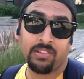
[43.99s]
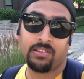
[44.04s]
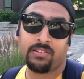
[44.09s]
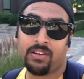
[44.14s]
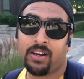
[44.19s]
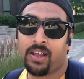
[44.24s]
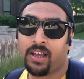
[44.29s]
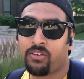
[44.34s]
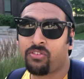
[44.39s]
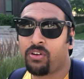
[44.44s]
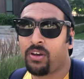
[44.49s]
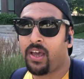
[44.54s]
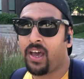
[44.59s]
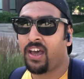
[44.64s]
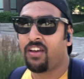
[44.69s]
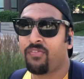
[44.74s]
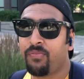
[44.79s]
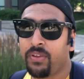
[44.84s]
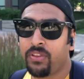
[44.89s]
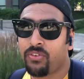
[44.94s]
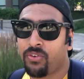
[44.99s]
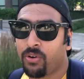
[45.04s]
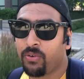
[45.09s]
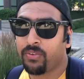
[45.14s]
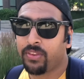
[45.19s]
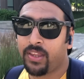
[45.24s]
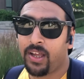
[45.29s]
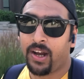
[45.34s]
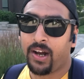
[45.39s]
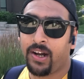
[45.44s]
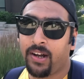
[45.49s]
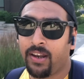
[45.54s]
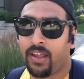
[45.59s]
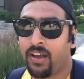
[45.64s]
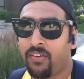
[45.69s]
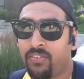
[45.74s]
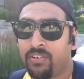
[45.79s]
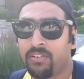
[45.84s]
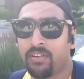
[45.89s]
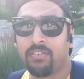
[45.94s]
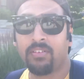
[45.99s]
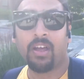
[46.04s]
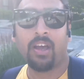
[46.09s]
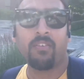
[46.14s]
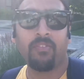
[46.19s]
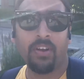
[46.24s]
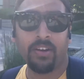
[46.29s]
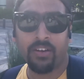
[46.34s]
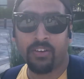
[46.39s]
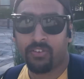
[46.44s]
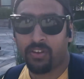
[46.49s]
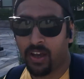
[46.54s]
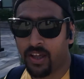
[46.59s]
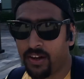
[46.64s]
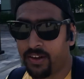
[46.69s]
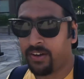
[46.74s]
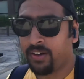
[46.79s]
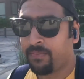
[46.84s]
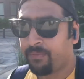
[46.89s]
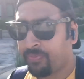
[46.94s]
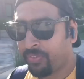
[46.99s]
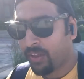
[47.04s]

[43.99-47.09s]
that actually I have been through with that ever since I have landed Canada.